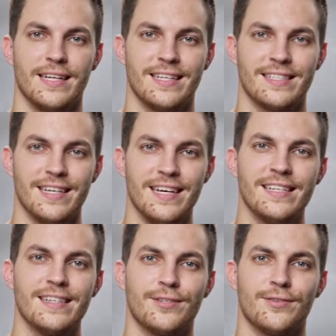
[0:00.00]
it is
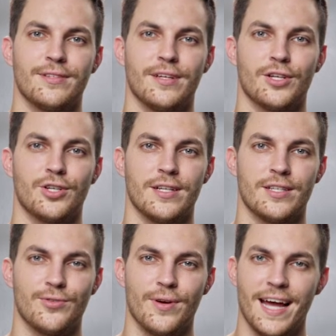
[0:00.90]
easy to attach
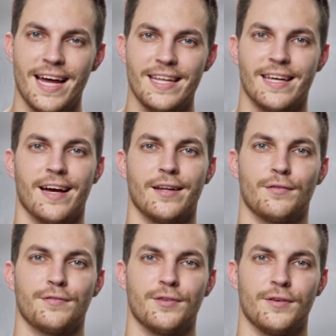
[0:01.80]
litt to any kind
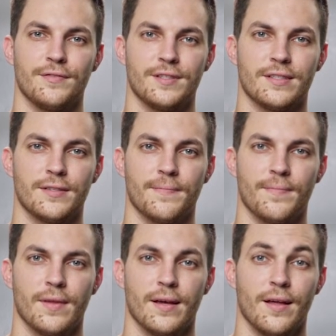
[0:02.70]
of surface.
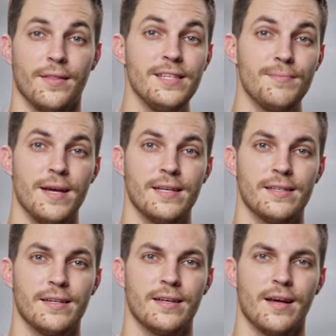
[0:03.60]
This makes
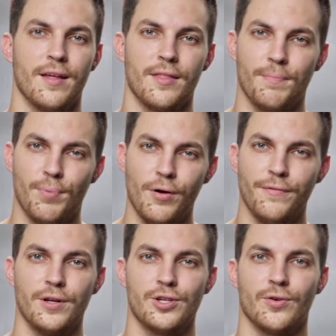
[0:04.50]
it the
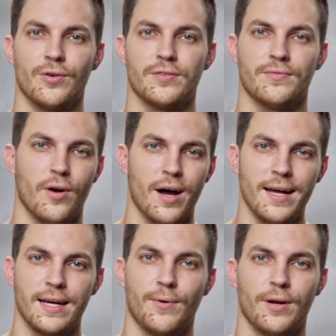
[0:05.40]
perfect choice for
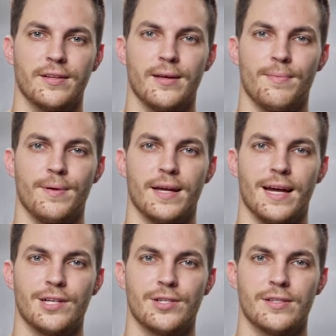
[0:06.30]
high quality
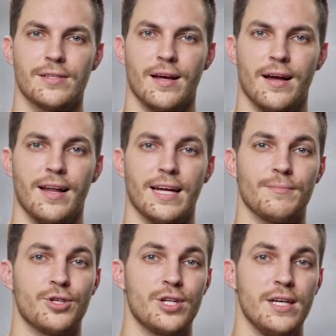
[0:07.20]
applications like
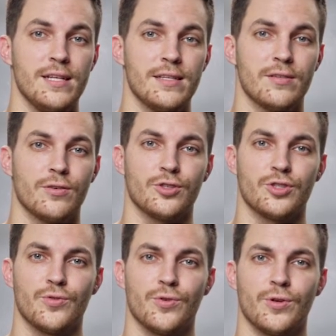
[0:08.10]
machines or
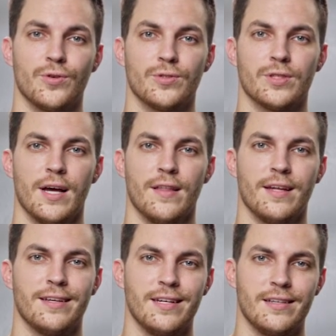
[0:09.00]
studios
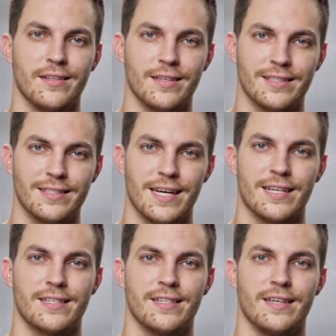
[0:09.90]
that need
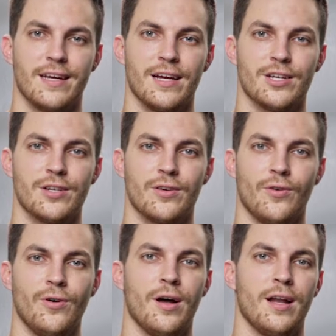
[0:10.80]
status indication
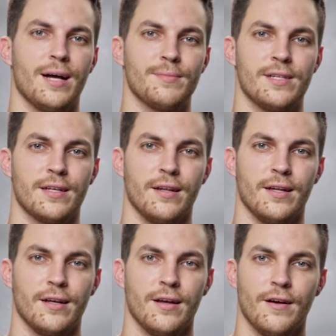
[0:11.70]
or alarm
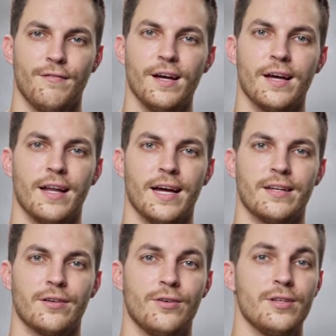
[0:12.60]
signaling via
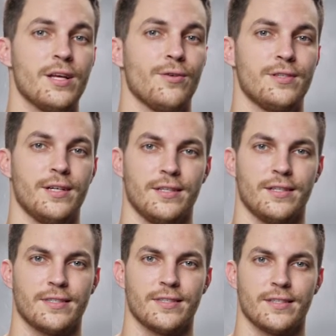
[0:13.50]
light or sound
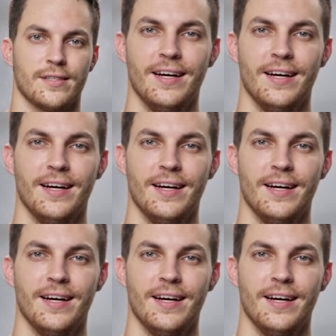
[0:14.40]
signals.